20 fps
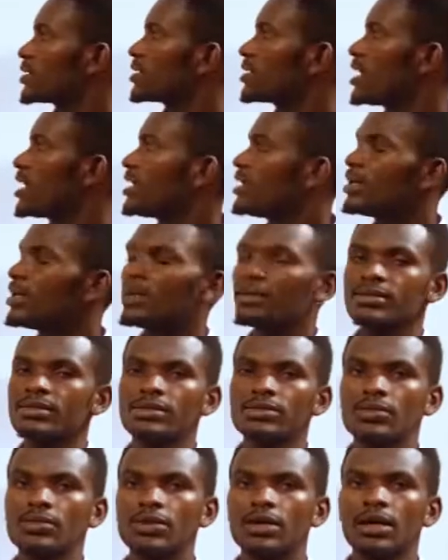
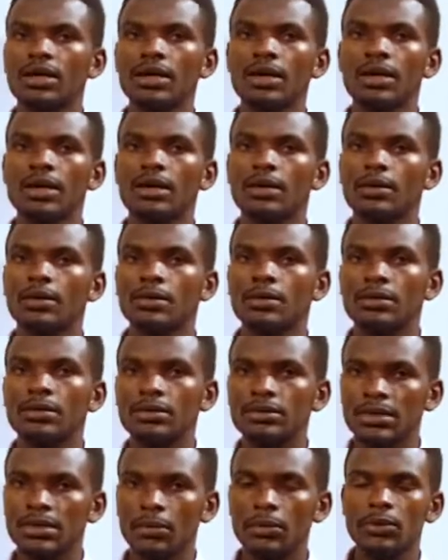gainers were
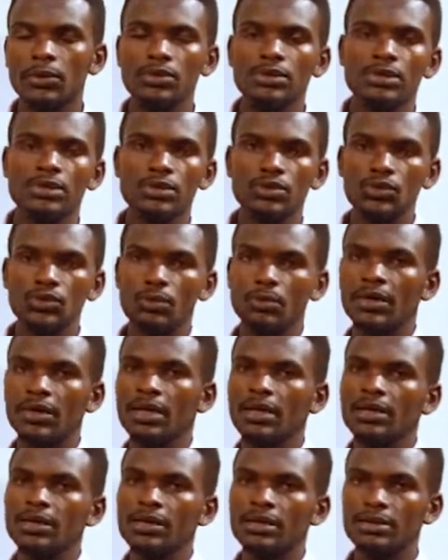supposed to
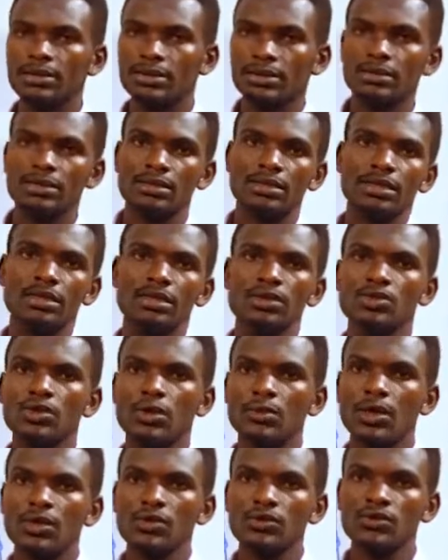pay a little
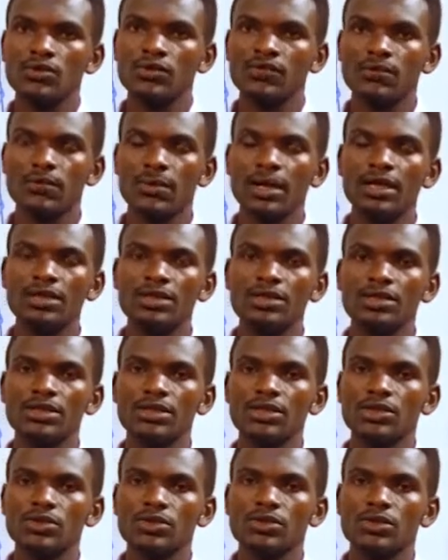amount of money
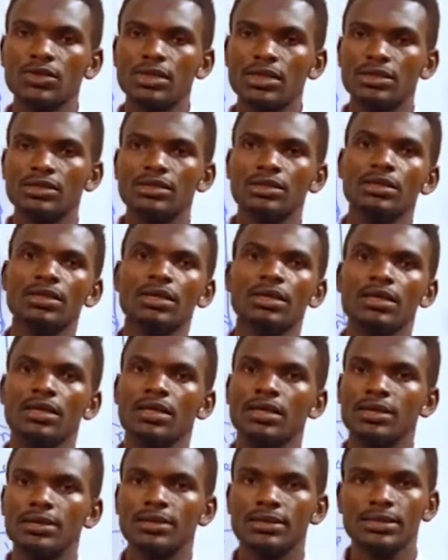to get
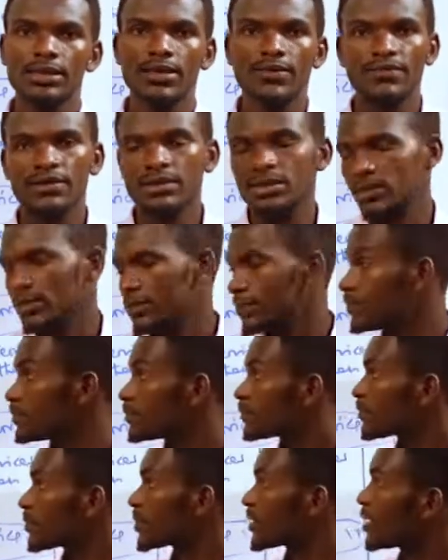the health service.
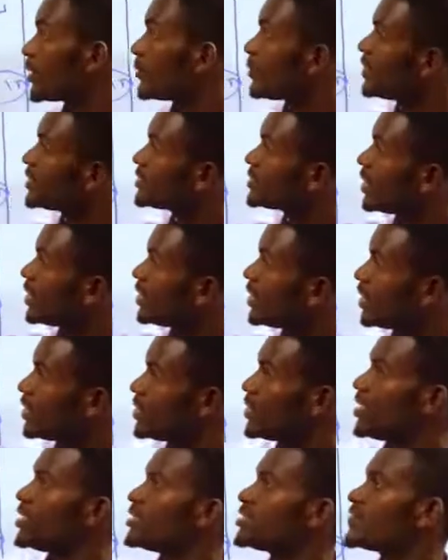But
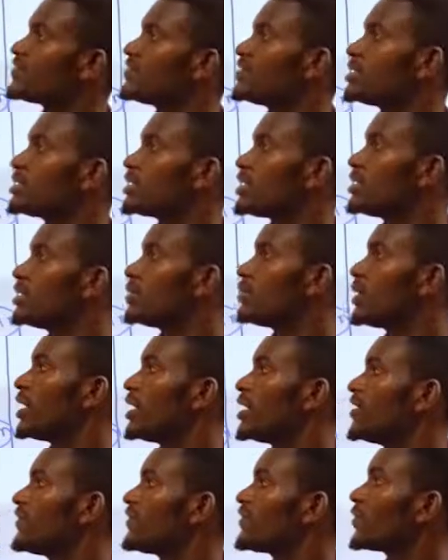another, it featured
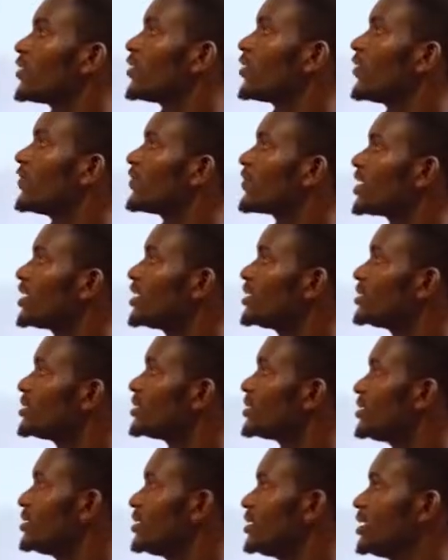by flow of aids
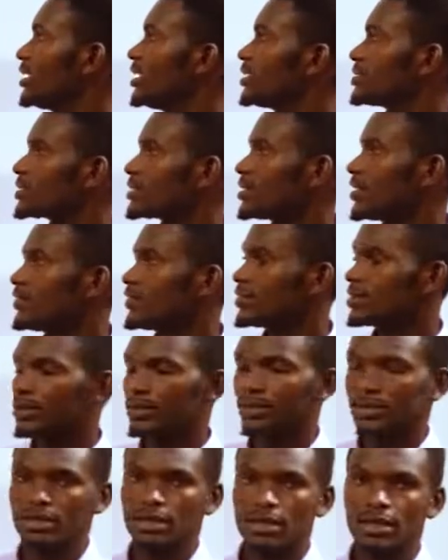in health
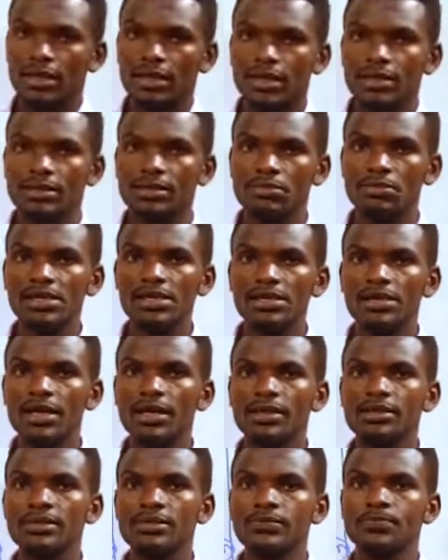services. It means
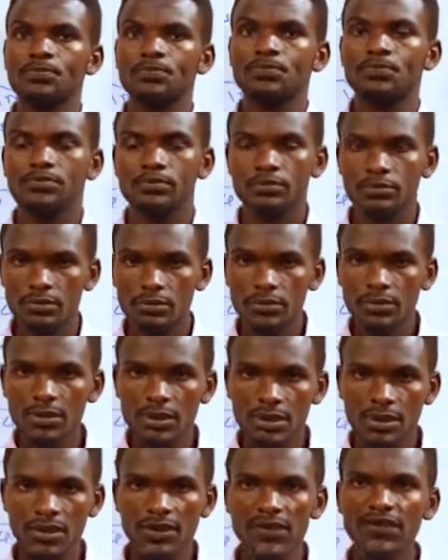that
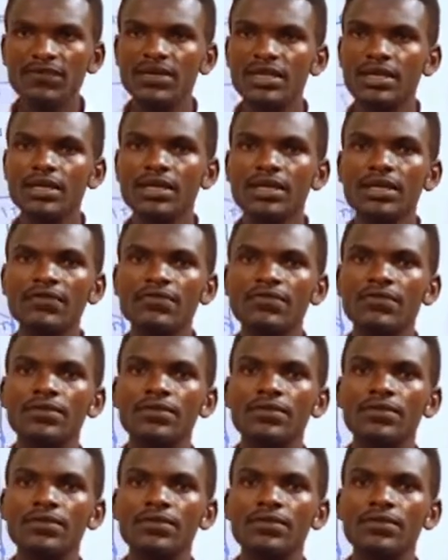even if